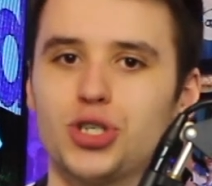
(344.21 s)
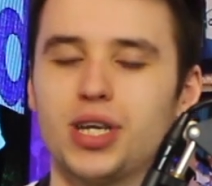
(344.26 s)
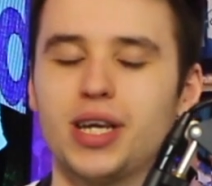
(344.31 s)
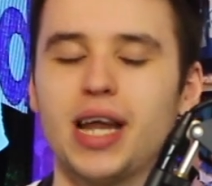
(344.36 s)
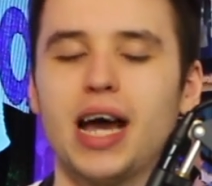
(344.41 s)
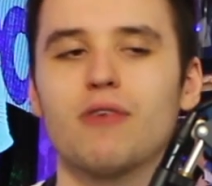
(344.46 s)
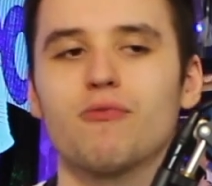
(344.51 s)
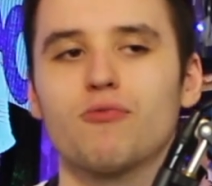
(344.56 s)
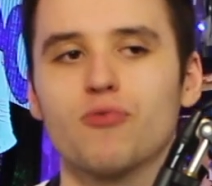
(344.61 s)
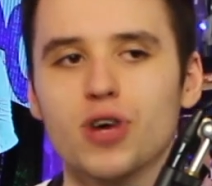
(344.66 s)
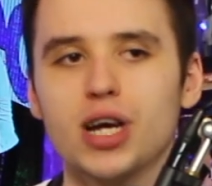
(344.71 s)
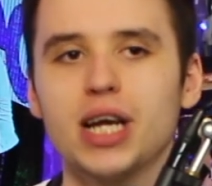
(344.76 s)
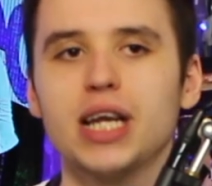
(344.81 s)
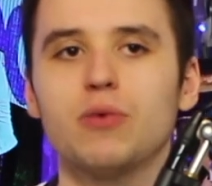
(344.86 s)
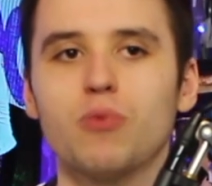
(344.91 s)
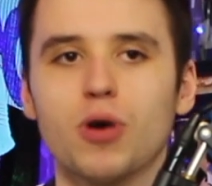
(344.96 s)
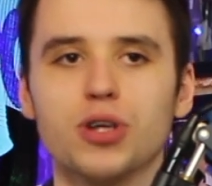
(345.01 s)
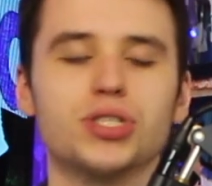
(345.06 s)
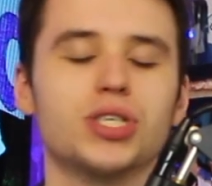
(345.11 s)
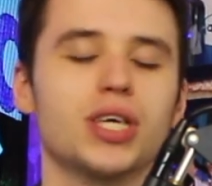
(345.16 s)
And that
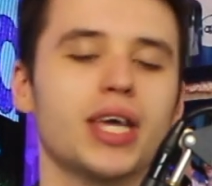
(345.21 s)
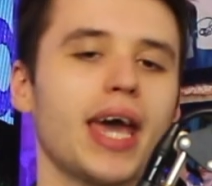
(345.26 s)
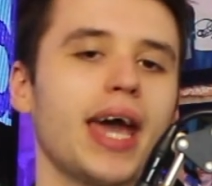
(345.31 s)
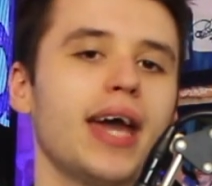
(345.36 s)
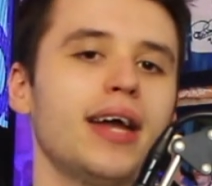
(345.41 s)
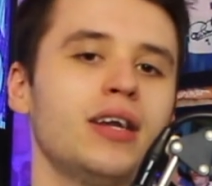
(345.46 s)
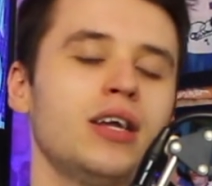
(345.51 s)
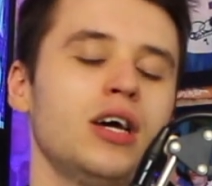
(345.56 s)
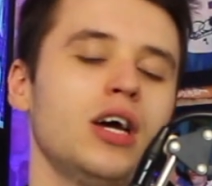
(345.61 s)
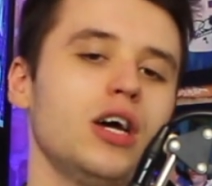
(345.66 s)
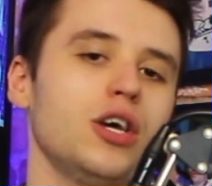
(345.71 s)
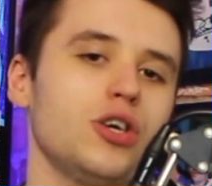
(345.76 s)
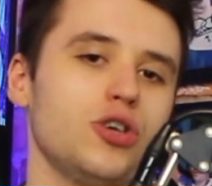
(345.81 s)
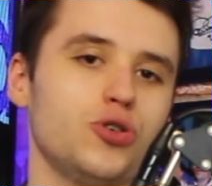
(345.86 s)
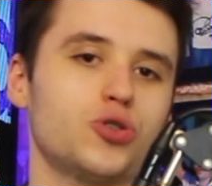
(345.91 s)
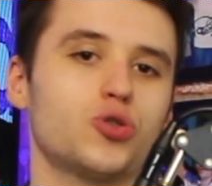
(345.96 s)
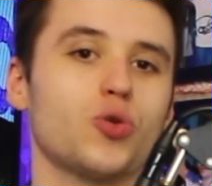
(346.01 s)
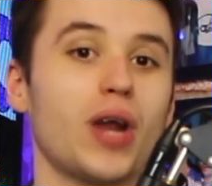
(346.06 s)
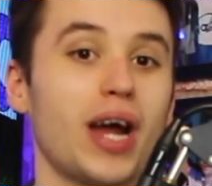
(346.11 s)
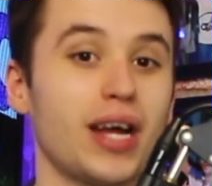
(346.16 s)
really, once again,
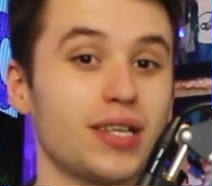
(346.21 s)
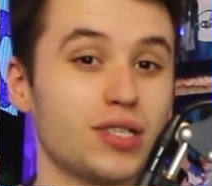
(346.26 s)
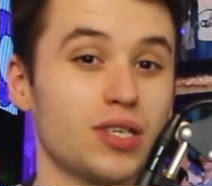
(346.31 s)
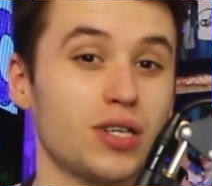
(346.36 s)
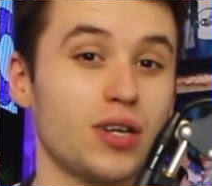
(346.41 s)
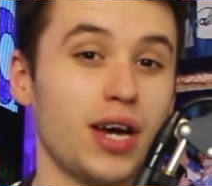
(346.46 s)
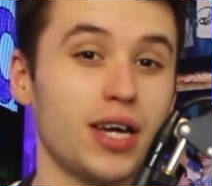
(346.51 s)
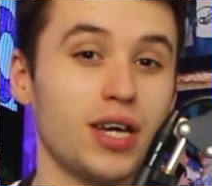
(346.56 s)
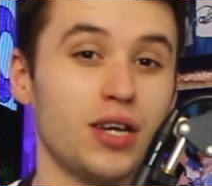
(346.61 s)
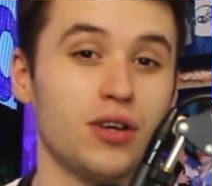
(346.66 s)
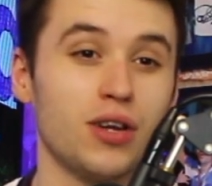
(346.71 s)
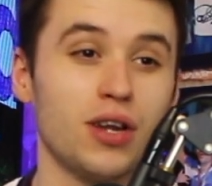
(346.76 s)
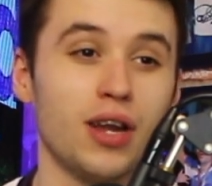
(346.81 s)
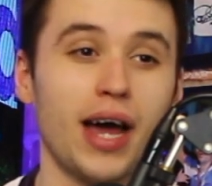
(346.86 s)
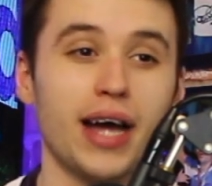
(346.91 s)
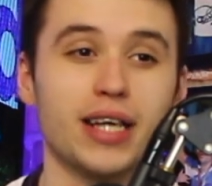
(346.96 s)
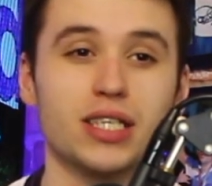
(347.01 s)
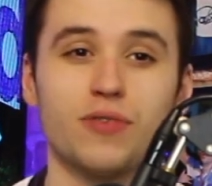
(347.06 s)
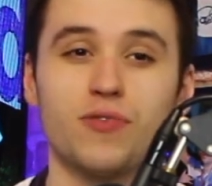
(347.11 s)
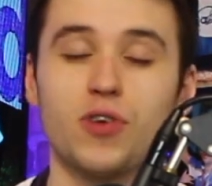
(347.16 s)
you saw that tonight, you know, the
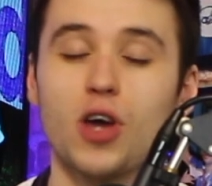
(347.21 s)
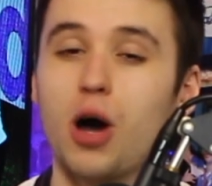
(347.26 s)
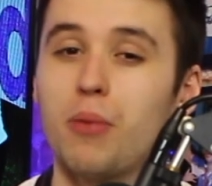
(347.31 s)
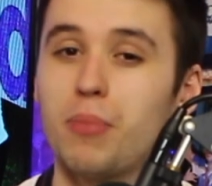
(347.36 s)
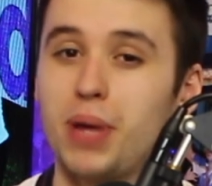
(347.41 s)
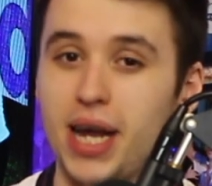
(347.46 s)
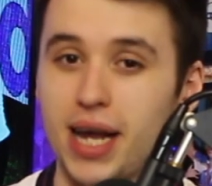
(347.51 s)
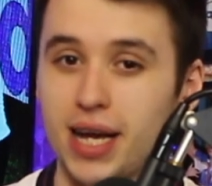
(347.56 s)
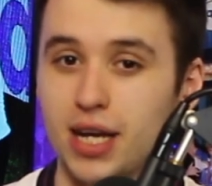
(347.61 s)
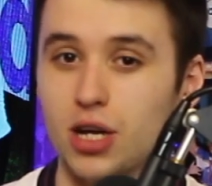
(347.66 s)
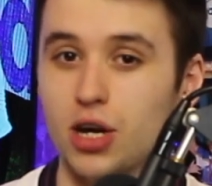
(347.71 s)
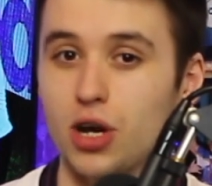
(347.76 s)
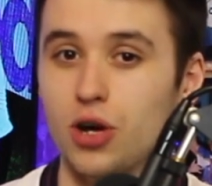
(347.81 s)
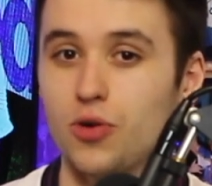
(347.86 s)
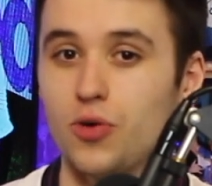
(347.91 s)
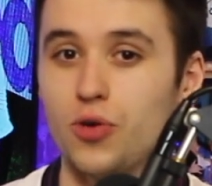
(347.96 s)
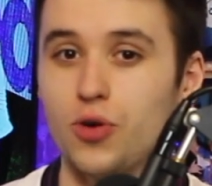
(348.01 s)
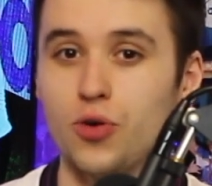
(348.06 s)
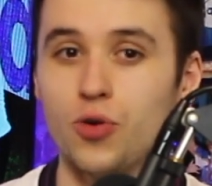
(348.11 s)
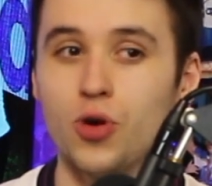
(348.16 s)
likes of
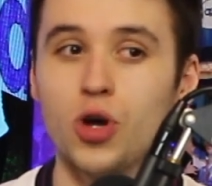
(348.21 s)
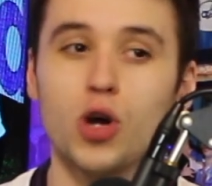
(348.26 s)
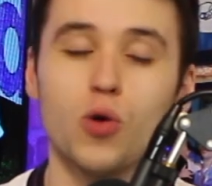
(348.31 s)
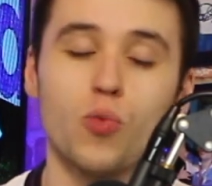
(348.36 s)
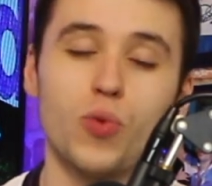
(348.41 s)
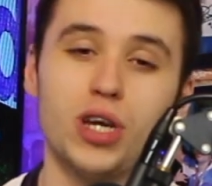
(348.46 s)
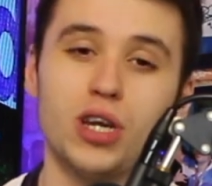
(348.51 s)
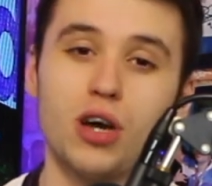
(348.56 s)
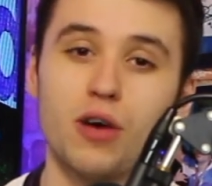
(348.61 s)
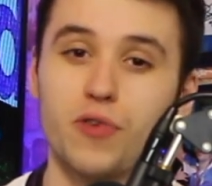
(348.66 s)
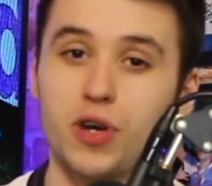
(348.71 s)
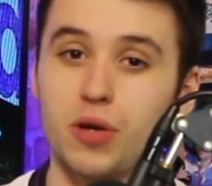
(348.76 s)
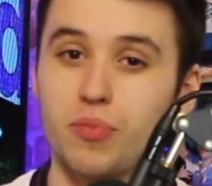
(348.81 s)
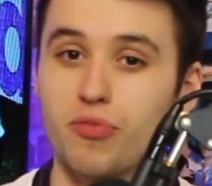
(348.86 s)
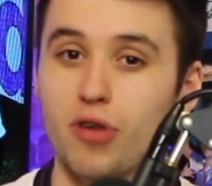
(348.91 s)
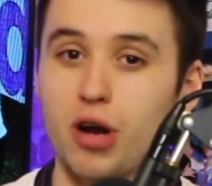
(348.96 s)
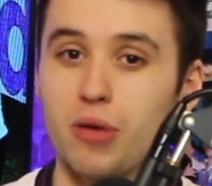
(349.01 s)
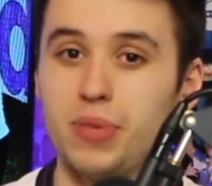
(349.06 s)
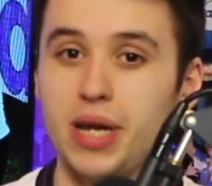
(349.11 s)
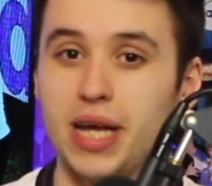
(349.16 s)
Yarmolenko, who we know from the
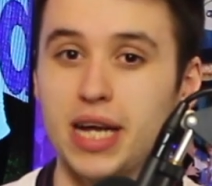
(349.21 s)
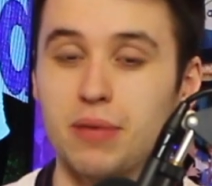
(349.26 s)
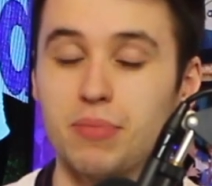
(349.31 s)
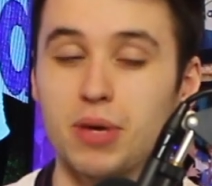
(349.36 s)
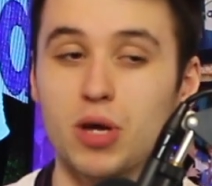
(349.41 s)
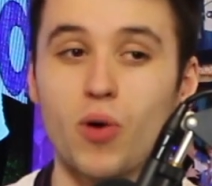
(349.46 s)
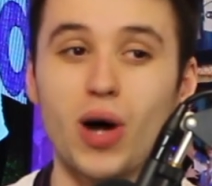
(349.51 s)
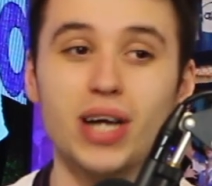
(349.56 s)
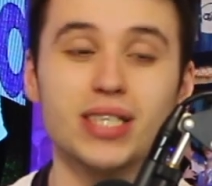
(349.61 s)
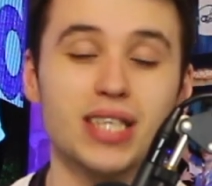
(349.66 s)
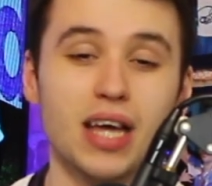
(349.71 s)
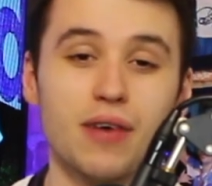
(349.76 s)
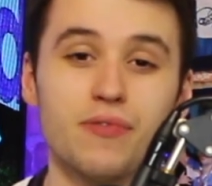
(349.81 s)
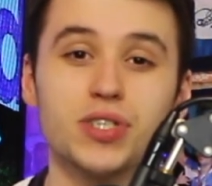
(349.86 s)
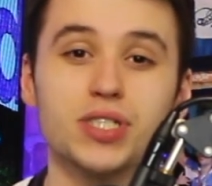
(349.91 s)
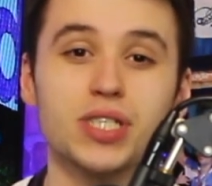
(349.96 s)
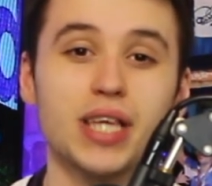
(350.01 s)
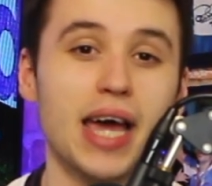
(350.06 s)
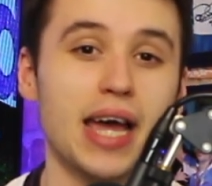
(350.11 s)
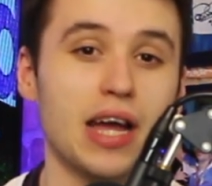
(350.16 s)
Premier League can be quite
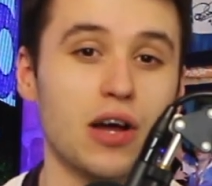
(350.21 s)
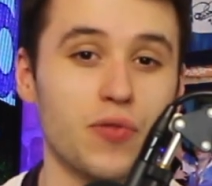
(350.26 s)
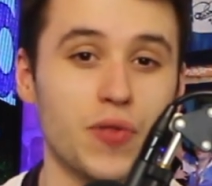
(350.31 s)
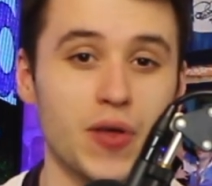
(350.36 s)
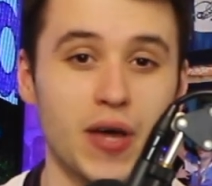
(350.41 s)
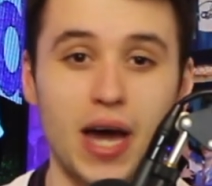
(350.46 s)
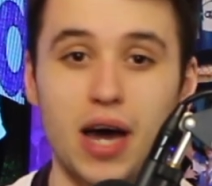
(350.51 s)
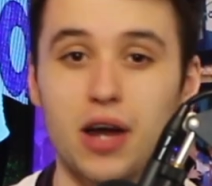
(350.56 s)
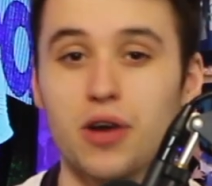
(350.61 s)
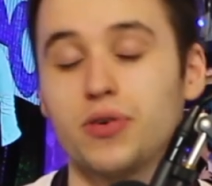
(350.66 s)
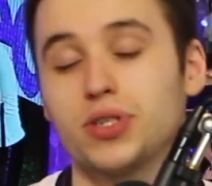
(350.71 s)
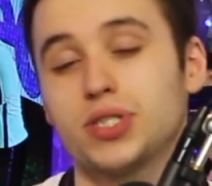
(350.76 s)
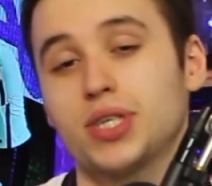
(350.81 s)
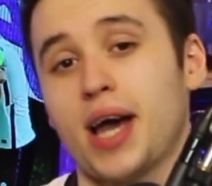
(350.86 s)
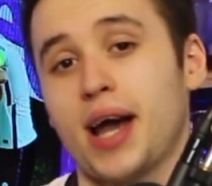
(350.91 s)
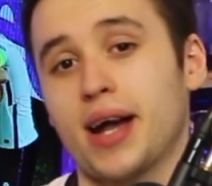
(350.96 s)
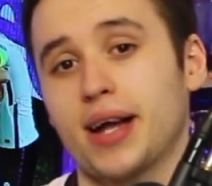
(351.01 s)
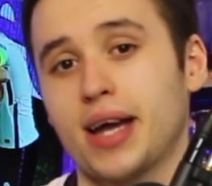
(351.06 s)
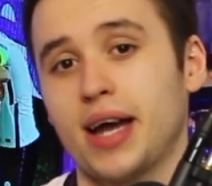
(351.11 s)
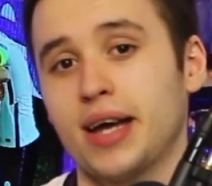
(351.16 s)
devastating on the
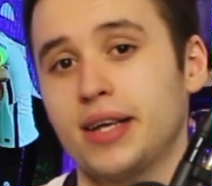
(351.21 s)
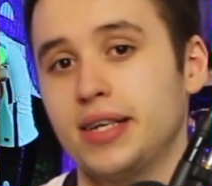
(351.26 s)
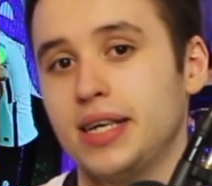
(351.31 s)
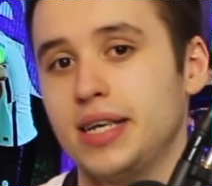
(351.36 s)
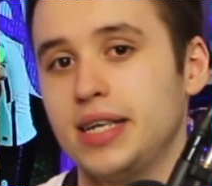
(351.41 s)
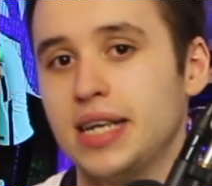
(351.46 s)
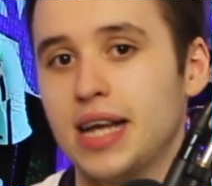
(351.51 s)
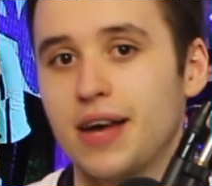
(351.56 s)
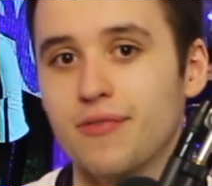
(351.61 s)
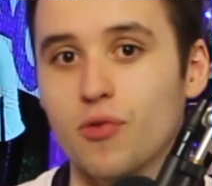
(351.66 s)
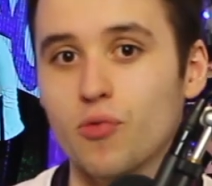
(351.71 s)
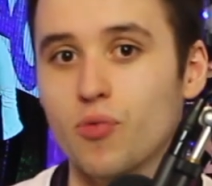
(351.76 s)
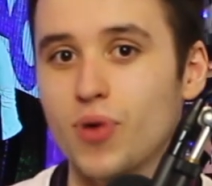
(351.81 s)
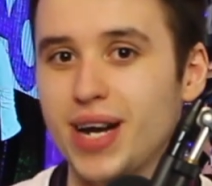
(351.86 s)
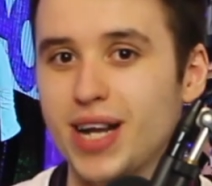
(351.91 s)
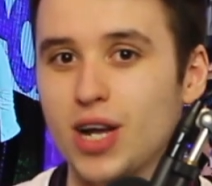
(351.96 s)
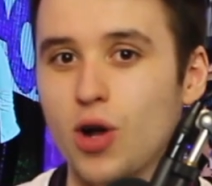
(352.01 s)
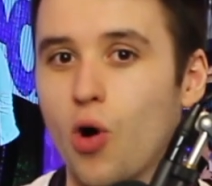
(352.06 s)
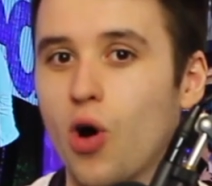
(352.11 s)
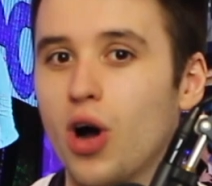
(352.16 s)
counter-attack, and he never
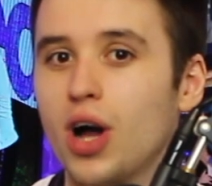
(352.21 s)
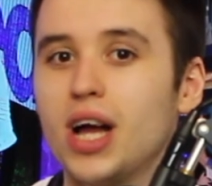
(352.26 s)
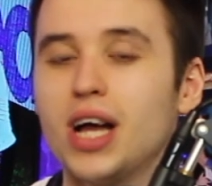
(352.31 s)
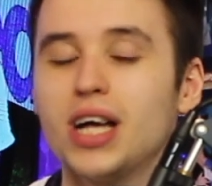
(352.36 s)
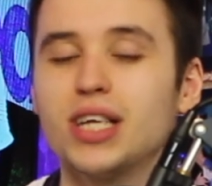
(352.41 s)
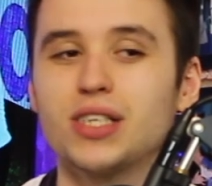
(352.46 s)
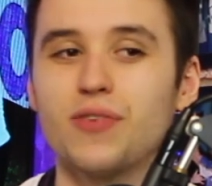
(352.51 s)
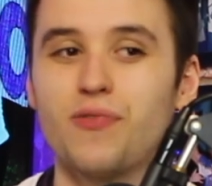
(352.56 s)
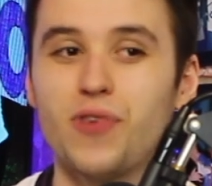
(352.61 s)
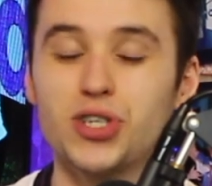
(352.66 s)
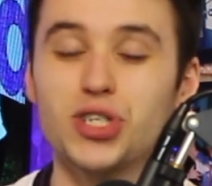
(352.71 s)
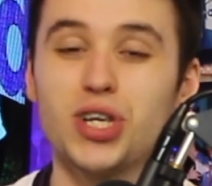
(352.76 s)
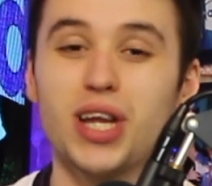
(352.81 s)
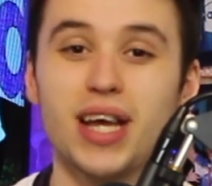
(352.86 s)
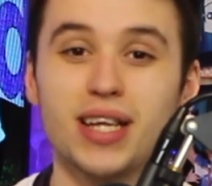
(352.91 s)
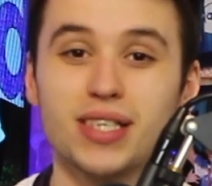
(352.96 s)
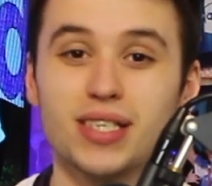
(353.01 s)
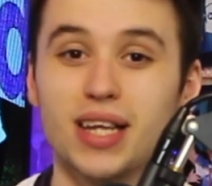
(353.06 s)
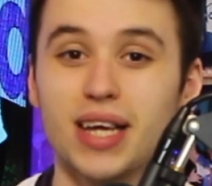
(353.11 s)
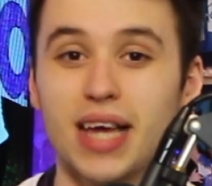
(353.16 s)
really got
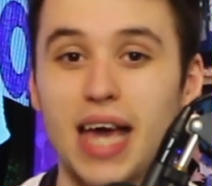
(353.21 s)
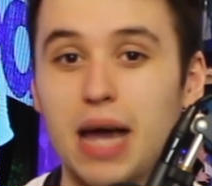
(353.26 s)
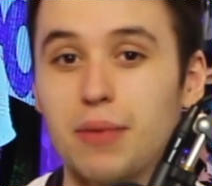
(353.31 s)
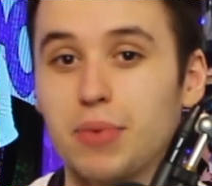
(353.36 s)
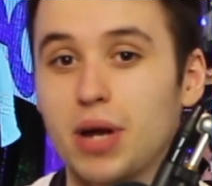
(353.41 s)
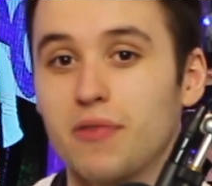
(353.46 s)
sufficiently into the game.